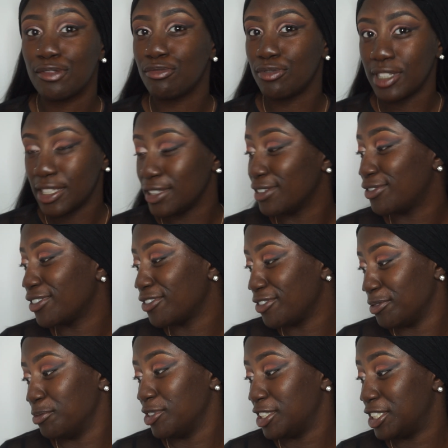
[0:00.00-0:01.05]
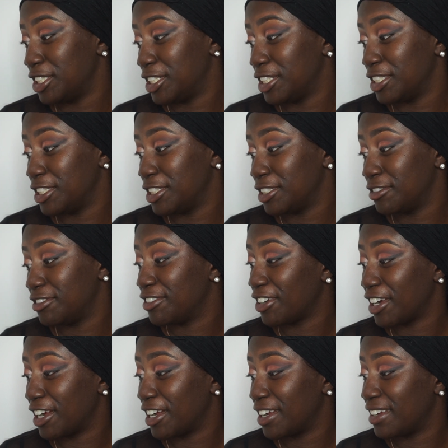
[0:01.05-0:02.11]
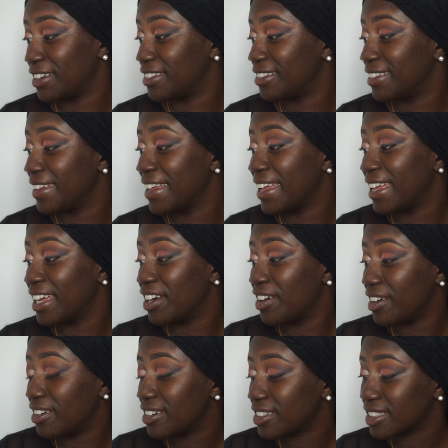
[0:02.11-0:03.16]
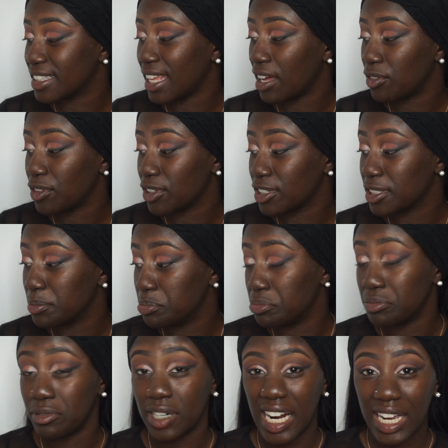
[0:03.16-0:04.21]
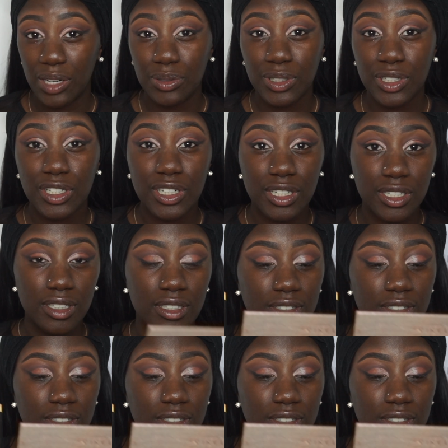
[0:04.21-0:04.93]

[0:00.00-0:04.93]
really different from what she did. Okay, hers now looks browner